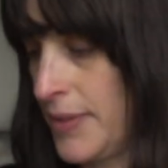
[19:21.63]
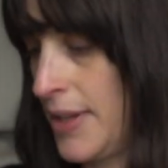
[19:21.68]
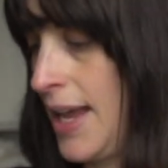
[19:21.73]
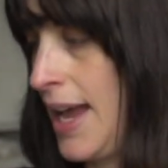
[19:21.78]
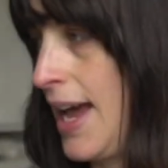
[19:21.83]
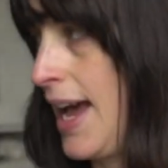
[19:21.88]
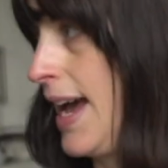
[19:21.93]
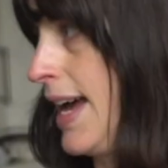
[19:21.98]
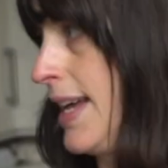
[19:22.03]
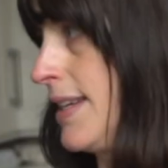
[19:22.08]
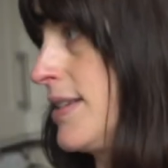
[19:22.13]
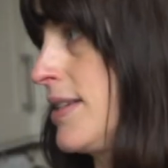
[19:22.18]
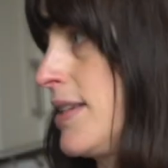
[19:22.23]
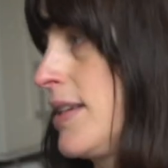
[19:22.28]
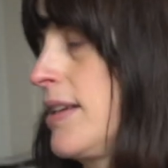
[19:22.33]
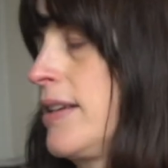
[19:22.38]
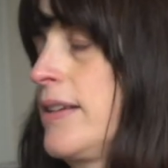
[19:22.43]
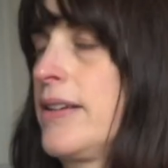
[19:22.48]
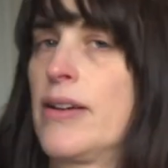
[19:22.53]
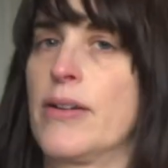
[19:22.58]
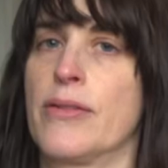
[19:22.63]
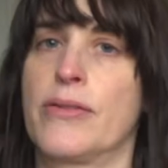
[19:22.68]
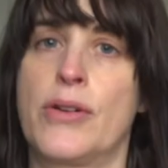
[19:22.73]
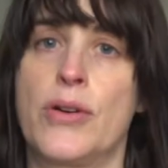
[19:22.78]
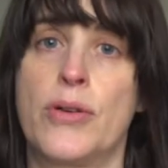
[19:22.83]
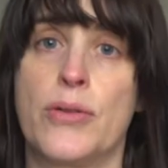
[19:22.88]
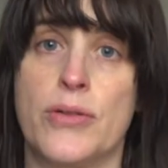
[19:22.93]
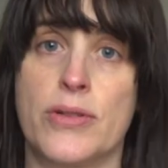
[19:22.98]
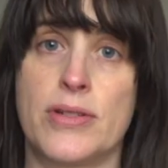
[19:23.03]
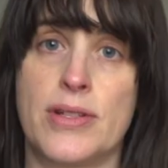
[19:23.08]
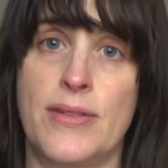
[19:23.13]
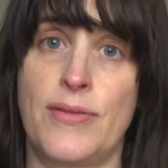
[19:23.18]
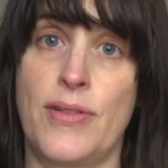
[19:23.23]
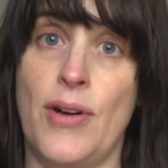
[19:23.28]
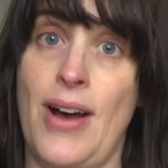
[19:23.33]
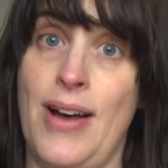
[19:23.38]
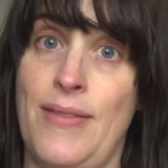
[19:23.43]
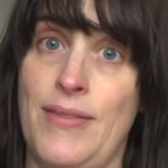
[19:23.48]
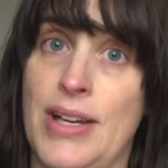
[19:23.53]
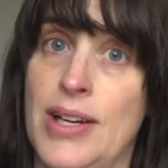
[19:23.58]
And of course, if
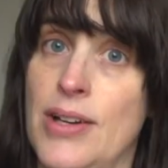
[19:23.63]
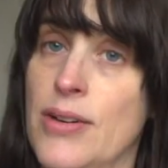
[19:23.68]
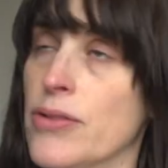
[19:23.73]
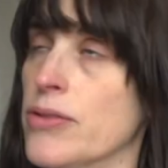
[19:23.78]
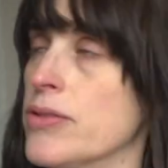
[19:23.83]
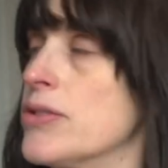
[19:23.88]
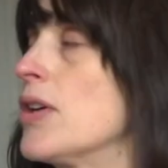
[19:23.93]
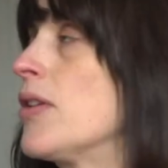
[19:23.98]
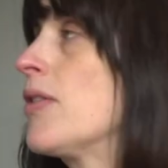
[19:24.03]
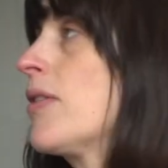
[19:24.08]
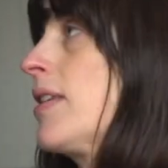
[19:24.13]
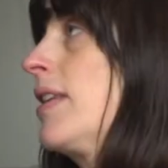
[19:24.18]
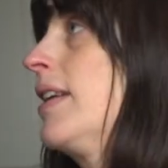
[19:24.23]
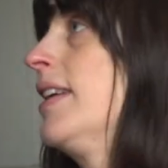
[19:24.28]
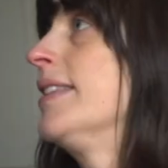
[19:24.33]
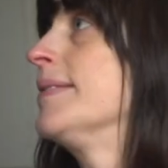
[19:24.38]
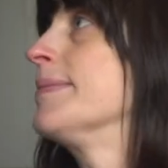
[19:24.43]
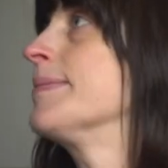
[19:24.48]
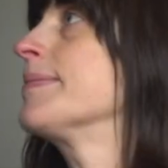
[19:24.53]
you're having hot chocolate,